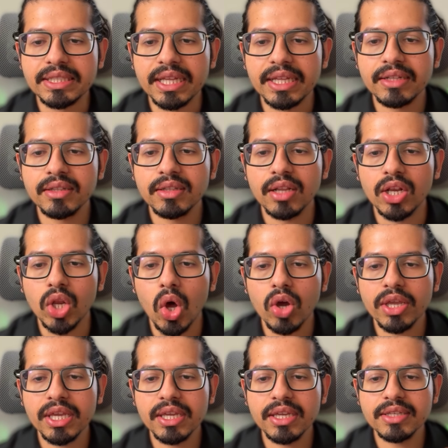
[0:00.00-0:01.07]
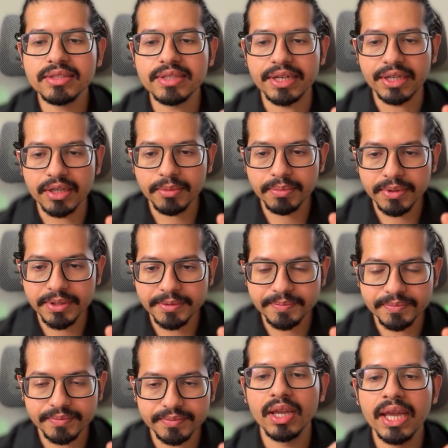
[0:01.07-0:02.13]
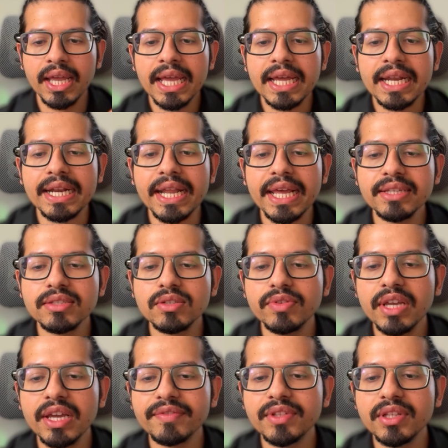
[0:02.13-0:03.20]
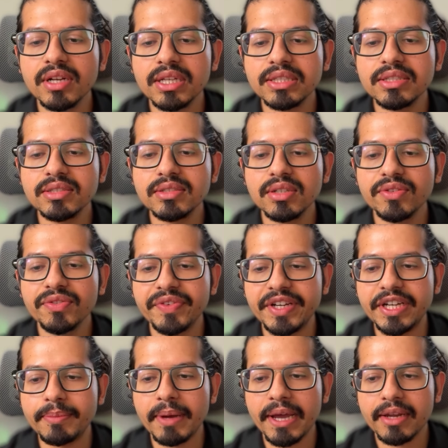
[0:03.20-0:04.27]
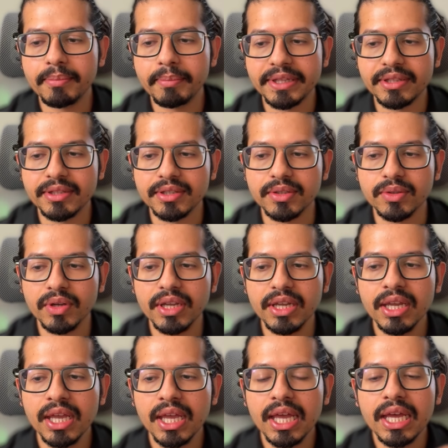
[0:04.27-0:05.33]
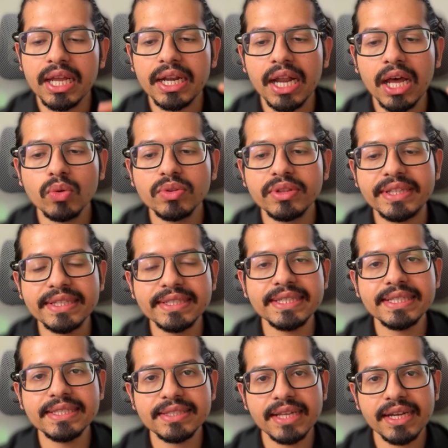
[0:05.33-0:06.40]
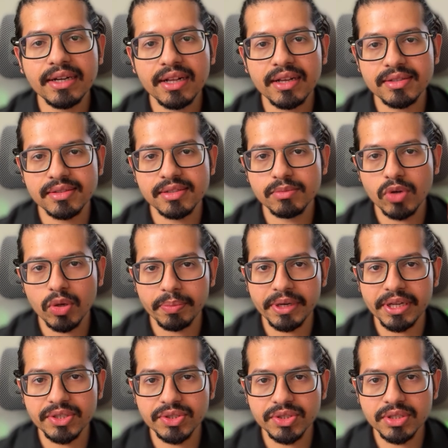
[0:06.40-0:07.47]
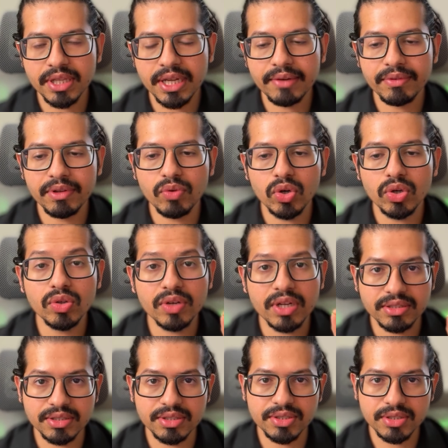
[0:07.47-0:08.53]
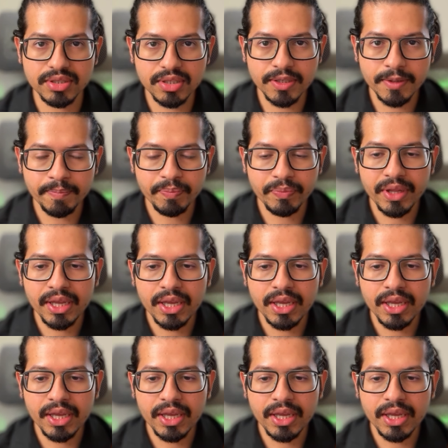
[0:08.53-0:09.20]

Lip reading: Then logging is set up. Next, we have the register feedback method. Okay. Now this is that custom operation that we want to register.